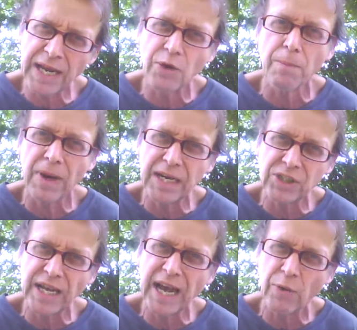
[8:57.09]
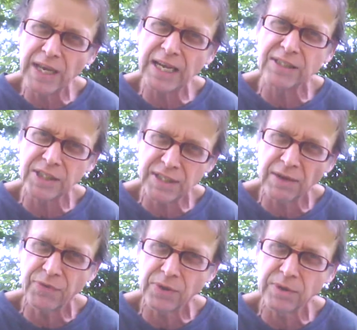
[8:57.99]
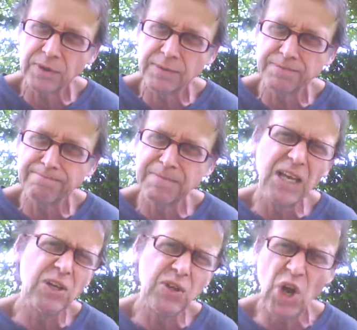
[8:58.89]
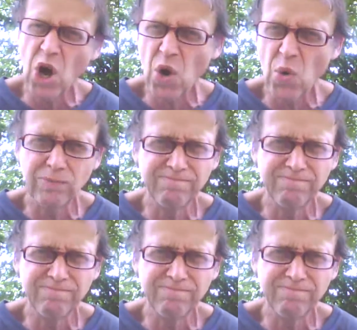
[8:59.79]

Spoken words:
and it reminds you how he had to suffer. No.